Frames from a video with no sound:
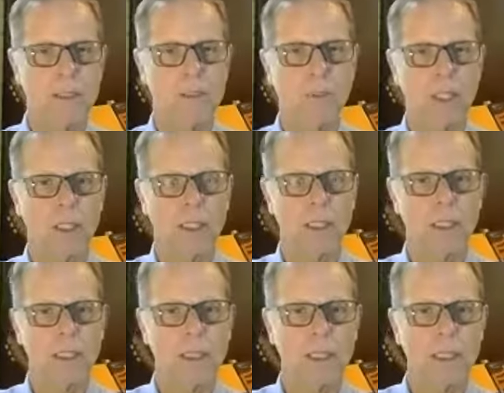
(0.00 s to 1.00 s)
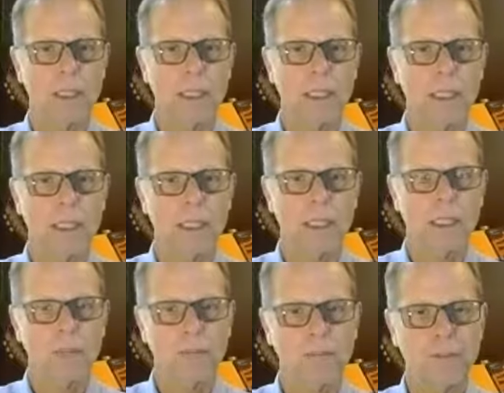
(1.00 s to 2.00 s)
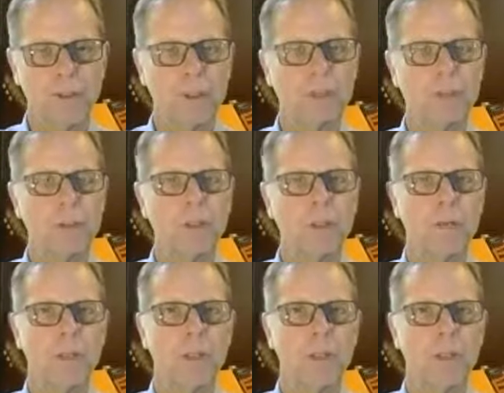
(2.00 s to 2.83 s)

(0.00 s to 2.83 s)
qualities refers to